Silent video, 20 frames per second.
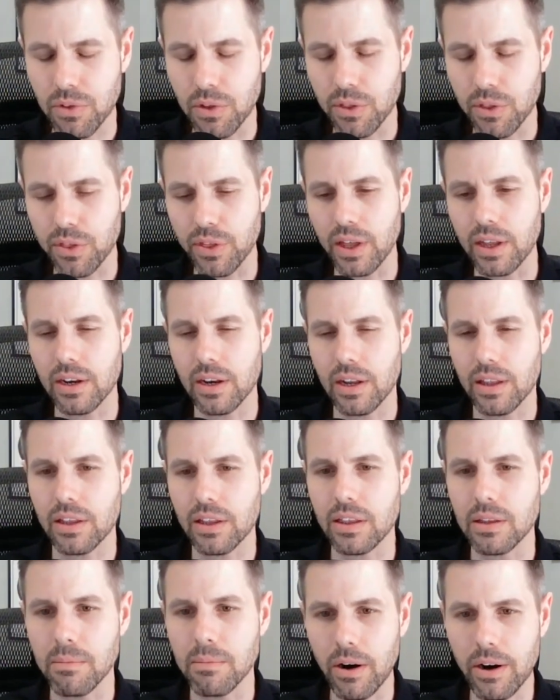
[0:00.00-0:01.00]
then
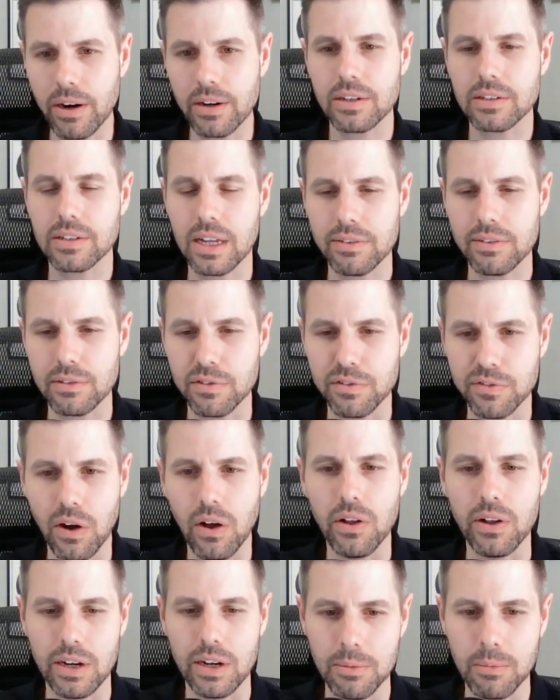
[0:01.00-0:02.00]
the market doesn't have to
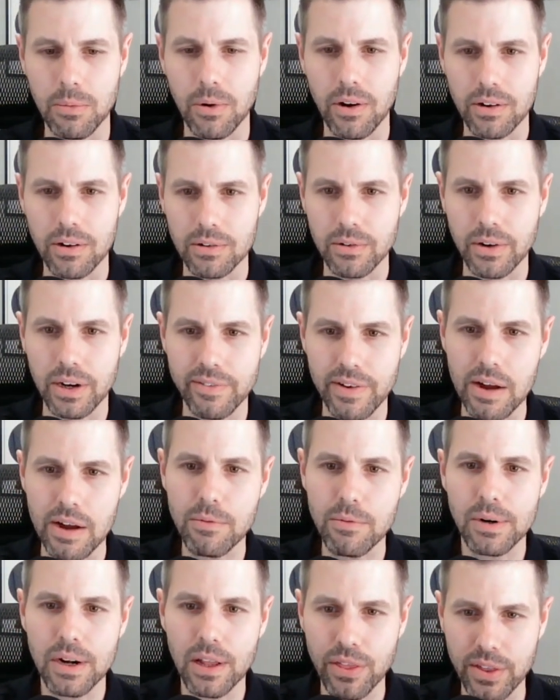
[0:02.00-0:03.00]
fall anymore, right? If
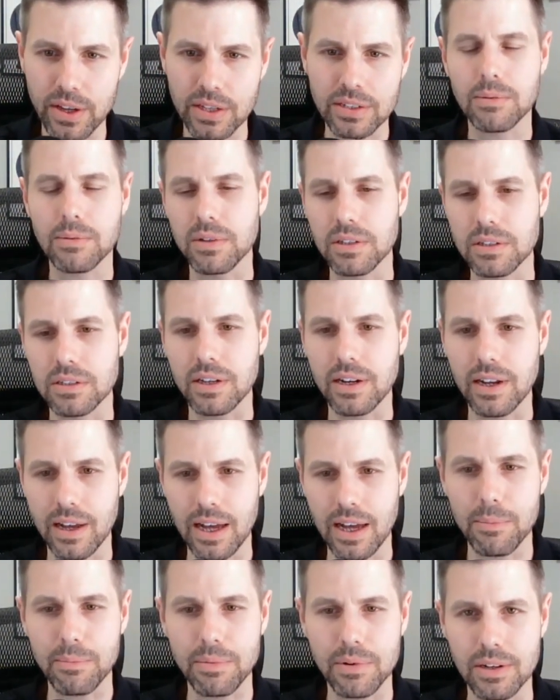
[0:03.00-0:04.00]
everybody thinks something's going to
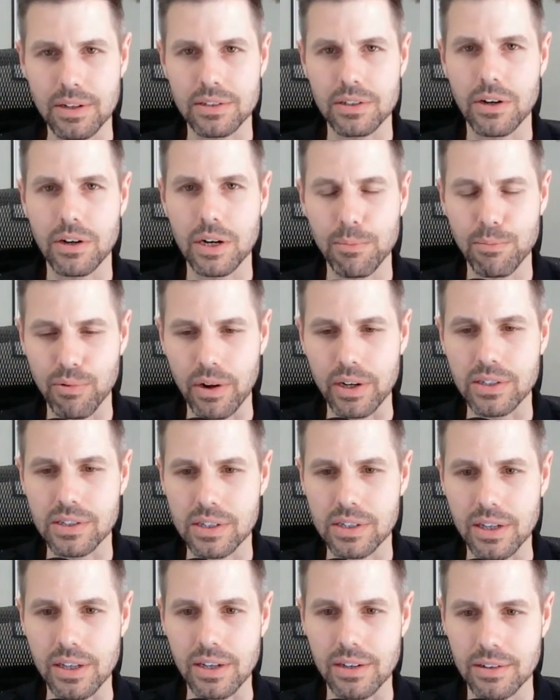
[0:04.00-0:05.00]
happen, it's already
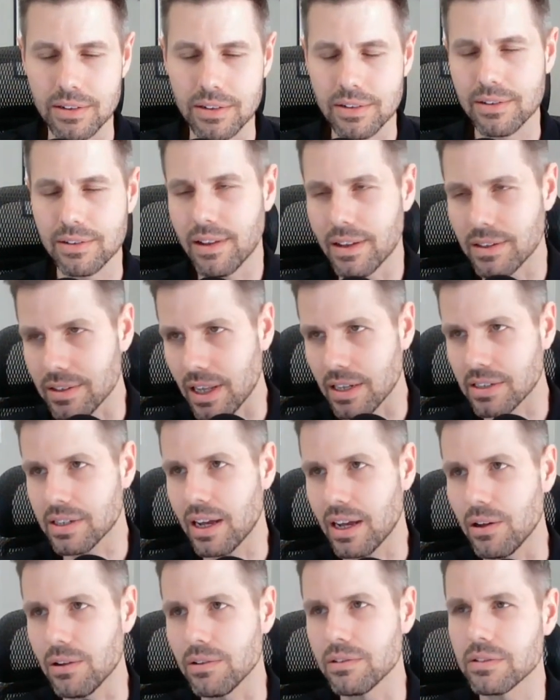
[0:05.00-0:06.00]
priced in. That's
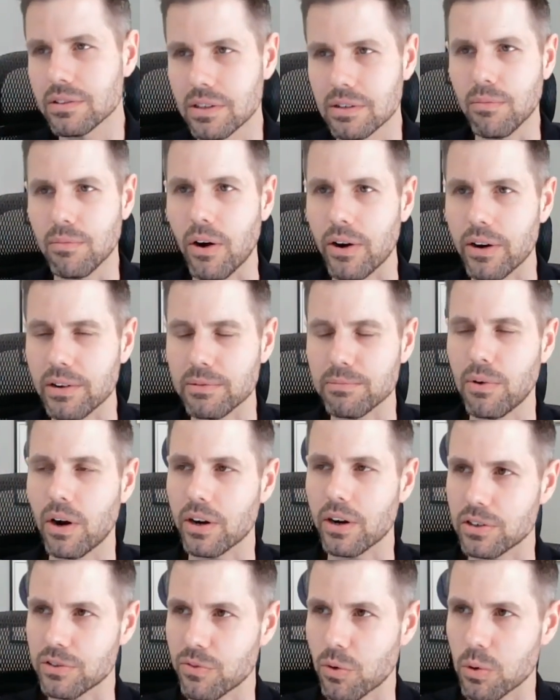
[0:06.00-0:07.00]
how the
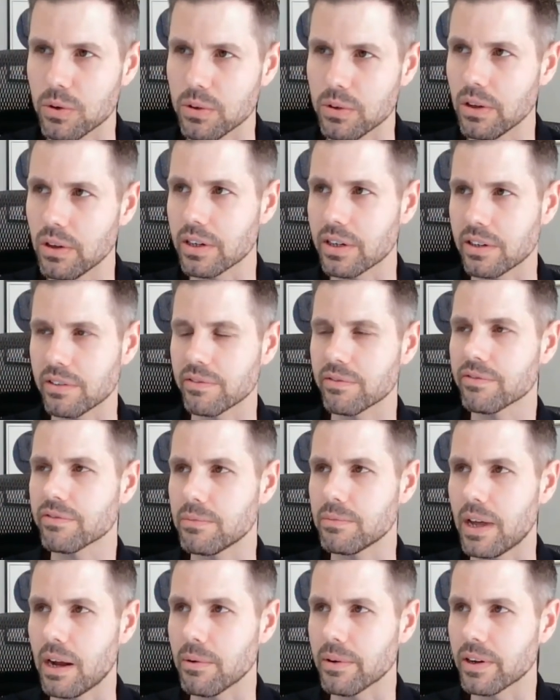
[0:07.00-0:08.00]
market's forward-looking
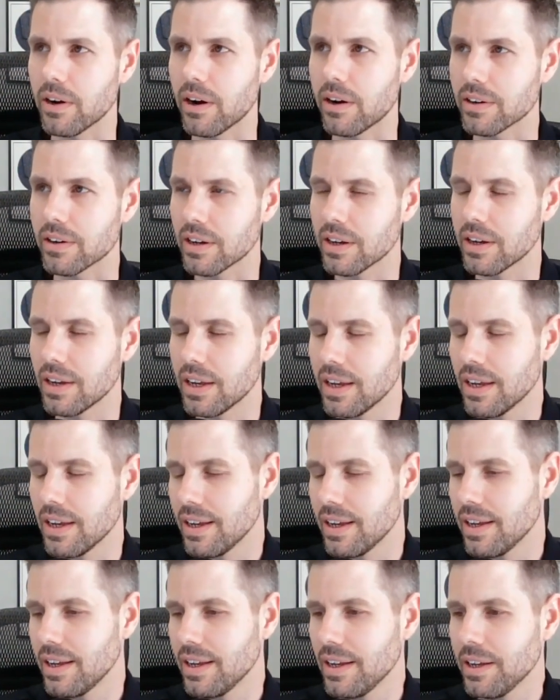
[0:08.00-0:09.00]
from that regard.
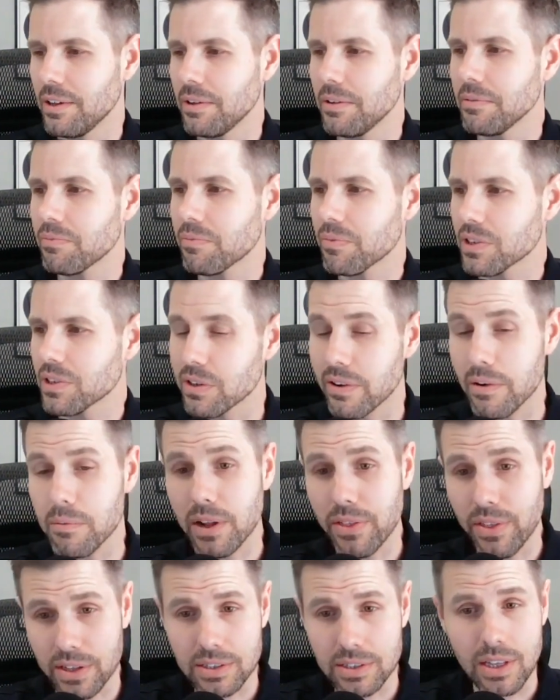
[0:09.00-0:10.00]
So
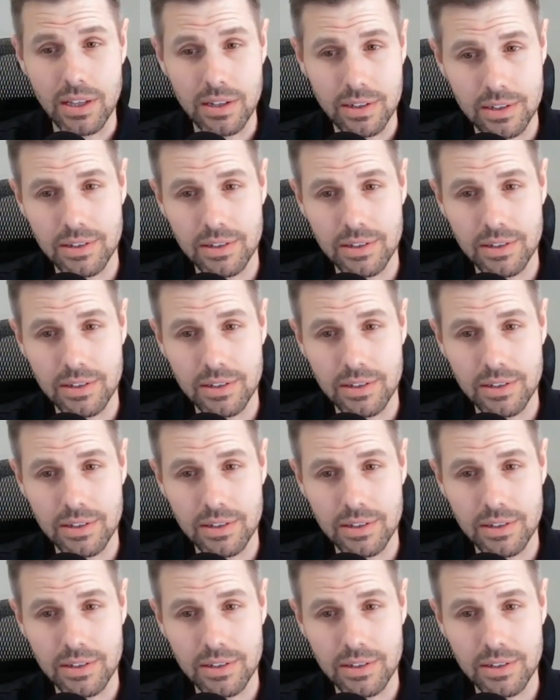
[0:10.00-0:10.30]
everybody thinks that,